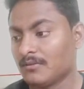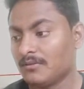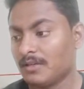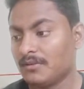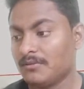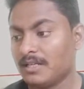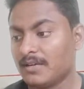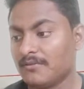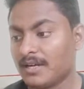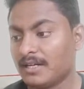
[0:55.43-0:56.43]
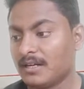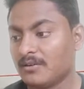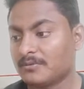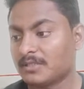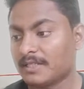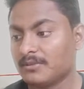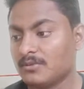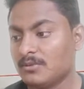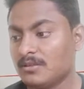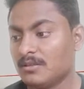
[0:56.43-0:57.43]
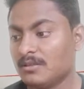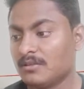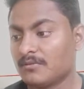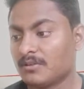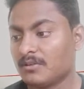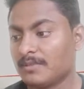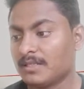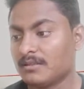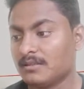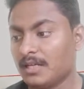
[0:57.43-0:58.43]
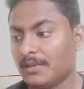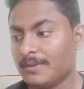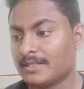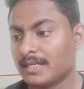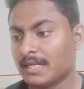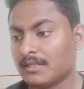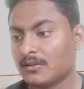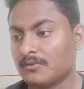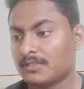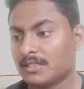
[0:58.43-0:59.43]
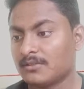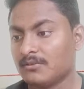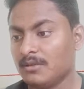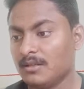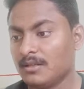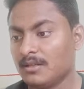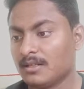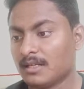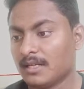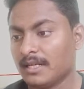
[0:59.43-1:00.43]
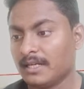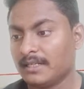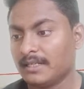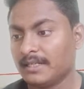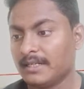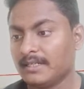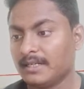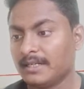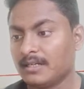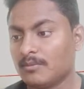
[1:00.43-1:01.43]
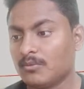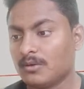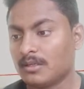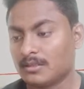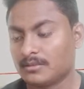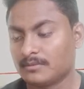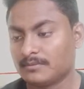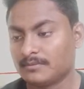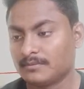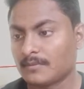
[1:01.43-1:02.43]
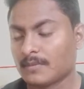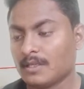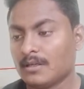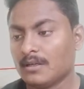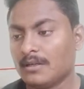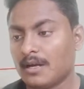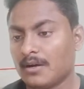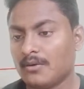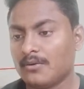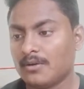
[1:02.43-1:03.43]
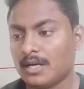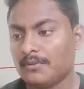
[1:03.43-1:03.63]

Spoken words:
Here we can find our offset tool. From here I will select offset tool and create an inner border. Now I